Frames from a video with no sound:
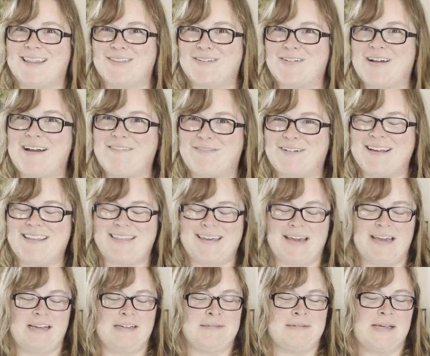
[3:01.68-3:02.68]
through
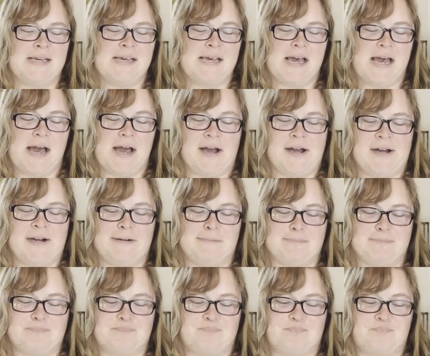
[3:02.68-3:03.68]
everything.
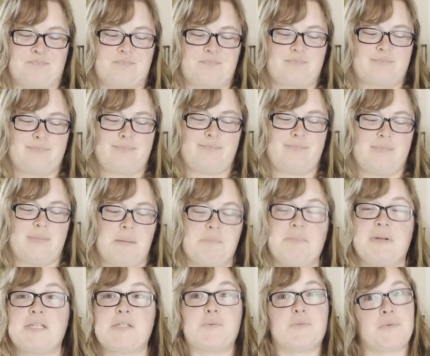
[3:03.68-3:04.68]
But
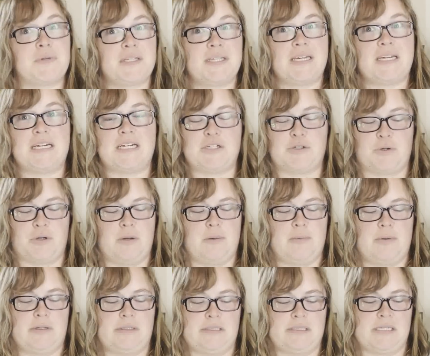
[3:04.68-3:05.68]
it's really
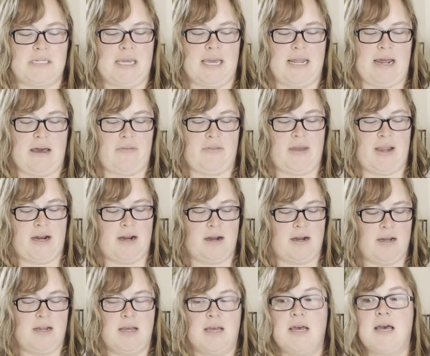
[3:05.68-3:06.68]
enjoyable to get out there.
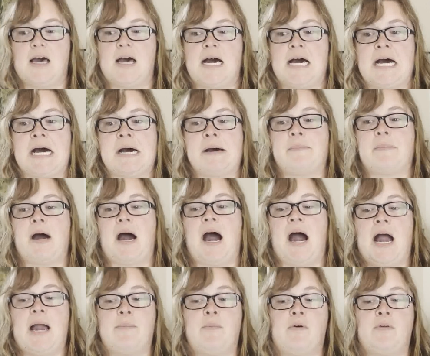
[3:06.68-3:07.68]

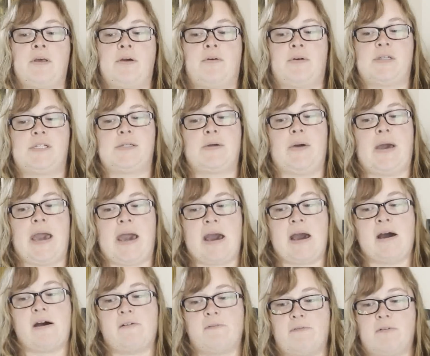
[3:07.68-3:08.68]
I'm only going to
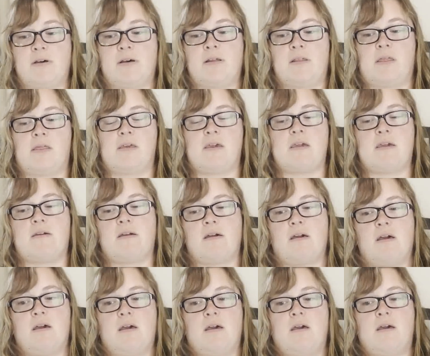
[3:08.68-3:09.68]
have the
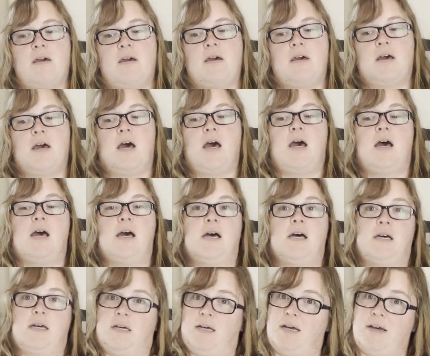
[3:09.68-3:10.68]

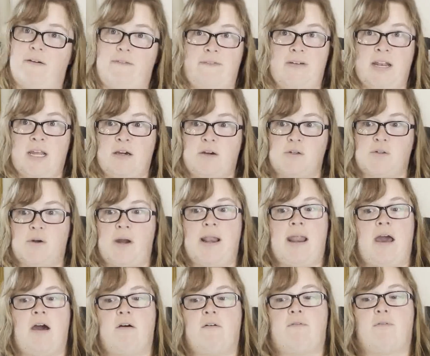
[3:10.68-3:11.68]
videos right
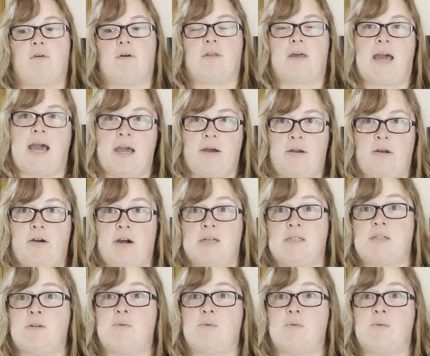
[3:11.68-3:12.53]
now for the Coyote Crossing,